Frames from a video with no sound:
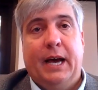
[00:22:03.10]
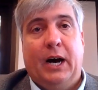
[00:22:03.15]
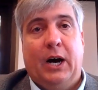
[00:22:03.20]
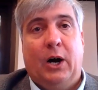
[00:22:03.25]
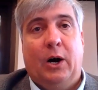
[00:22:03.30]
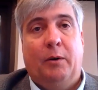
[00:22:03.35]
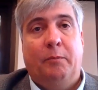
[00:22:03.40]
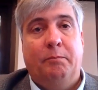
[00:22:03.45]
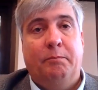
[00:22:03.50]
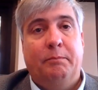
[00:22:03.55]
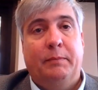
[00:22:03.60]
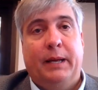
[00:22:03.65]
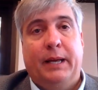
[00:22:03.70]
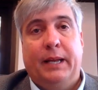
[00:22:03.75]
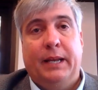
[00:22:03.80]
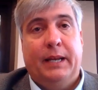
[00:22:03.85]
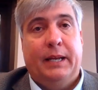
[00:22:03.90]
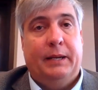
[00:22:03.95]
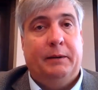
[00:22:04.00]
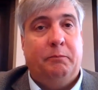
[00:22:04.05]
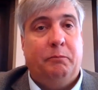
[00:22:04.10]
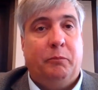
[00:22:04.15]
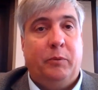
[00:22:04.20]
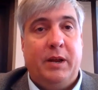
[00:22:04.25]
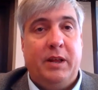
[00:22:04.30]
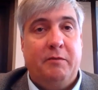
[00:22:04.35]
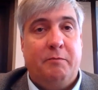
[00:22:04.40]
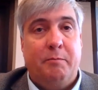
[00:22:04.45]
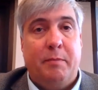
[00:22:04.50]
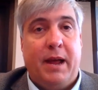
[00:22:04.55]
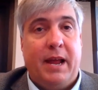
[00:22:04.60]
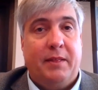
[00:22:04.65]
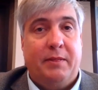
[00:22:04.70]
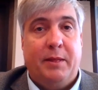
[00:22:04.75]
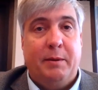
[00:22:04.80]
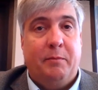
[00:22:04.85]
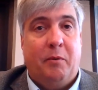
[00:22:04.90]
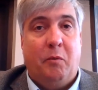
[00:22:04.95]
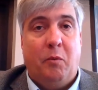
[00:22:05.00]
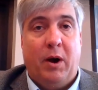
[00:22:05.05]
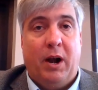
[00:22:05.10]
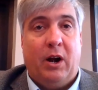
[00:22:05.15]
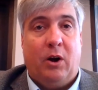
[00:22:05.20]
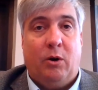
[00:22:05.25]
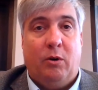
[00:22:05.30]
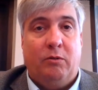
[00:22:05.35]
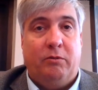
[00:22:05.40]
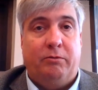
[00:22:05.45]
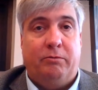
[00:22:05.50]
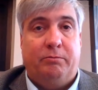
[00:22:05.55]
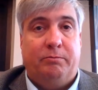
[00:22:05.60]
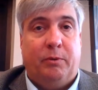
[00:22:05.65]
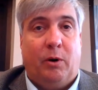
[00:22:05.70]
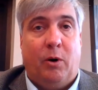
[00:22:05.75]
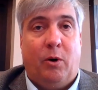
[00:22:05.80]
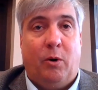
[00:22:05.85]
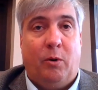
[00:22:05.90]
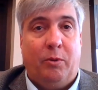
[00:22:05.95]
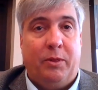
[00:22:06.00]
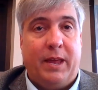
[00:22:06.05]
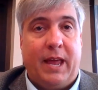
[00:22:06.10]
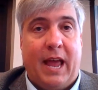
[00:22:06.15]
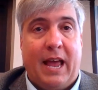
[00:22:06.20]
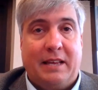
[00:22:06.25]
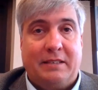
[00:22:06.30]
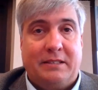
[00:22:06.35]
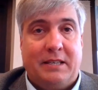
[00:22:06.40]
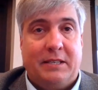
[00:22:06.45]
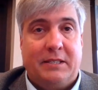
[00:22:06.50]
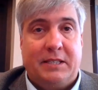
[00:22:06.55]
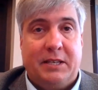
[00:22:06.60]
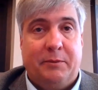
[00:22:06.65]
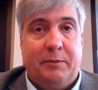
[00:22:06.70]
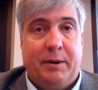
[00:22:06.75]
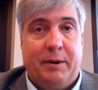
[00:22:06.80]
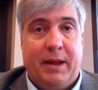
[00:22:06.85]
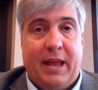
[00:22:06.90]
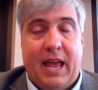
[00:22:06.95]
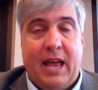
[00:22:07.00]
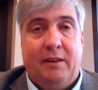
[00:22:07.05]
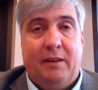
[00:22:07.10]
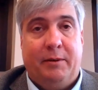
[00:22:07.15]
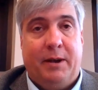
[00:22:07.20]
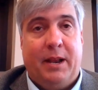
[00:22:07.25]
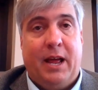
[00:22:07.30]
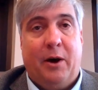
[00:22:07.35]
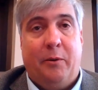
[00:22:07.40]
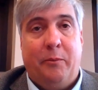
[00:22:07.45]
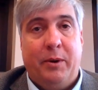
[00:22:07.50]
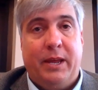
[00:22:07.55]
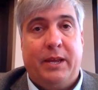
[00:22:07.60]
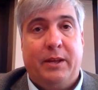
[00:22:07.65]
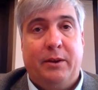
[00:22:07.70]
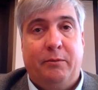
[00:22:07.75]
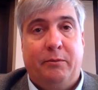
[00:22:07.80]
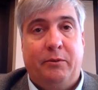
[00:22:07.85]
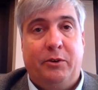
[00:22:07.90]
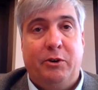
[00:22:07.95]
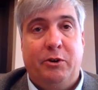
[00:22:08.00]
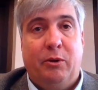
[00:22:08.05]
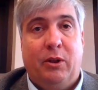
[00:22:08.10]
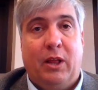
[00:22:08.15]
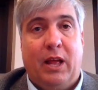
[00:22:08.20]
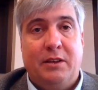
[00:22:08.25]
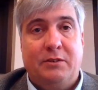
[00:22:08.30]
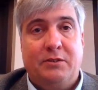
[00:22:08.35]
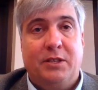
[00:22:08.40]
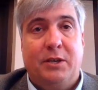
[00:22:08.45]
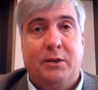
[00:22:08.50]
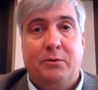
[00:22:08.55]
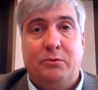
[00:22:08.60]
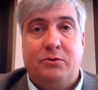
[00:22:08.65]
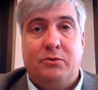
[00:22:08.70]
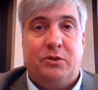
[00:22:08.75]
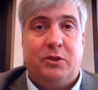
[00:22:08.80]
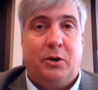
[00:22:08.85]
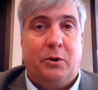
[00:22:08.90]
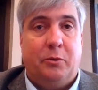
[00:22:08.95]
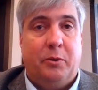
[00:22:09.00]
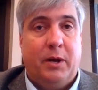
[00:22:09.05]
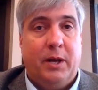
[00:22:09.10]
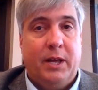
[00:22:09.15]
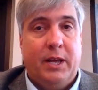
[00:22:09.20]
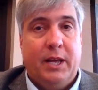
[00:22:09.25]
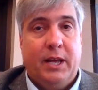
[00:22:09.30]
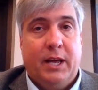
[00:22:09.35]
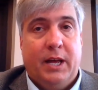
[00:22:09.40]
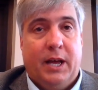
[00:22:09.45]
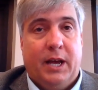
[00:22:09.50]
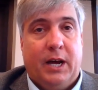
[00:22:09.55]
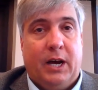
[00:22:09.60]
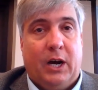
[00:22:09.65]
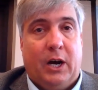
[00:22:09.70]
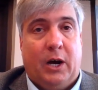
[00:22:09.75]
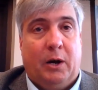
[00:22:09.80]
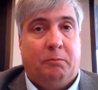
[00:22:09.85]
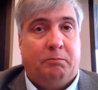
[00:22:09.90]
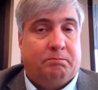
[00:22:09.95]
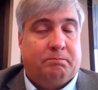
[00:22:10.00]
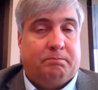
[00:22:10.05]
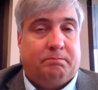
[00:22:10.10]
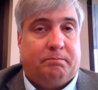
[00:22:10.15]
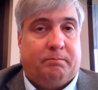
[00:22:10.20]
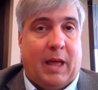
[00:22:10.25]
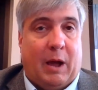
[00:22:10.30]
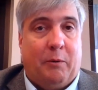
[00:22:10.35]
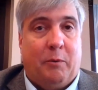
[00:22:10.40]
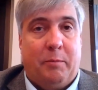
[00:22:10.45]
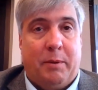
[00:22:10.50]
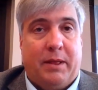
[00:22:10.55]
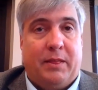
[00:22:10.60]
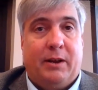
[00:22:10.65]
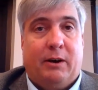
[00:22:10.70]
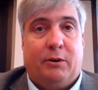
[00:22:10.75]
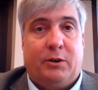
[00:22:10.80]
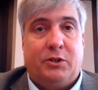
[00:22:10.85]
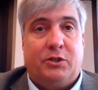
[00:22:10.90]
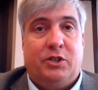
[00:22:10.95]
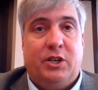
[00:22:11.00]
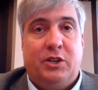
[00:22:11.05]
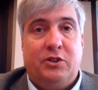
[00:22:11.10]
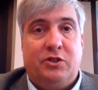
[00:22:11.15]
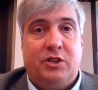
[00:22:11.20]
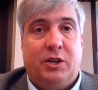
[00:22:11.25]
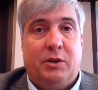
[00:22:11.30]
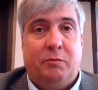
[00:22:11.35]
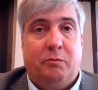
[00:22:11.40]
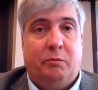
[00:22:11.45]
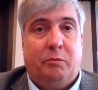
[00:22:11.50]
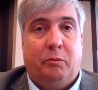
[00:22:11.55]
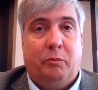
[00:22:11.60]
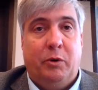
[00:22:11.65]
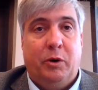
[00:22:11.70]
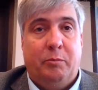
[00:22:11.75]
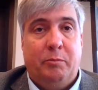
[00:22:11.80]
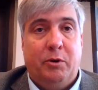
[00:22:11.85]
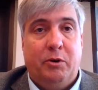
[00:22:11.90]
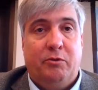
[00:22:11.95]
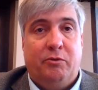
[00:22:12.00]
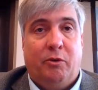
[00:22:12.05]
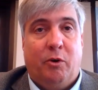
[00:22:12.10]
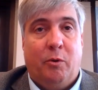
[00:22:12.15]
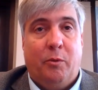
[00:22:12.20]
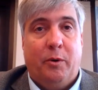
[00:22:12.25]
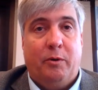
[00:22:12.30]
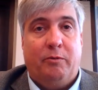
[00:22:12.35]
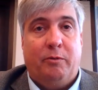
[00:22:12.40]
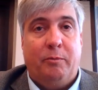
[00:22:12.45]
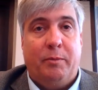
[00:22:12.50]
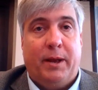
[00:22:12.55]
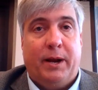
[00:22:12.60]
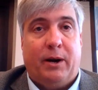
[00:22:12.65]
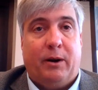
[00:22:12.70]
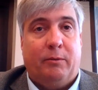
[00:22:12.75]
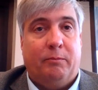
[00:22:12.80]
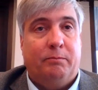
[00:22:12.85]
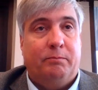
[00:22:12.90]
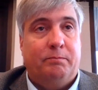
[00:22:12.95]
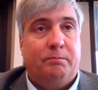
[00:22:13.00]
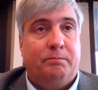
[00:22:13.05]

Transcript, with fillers: And we've made them aware of all the assets that we have and how we can utilize those. So that will be their decision, and we'll move forward from there.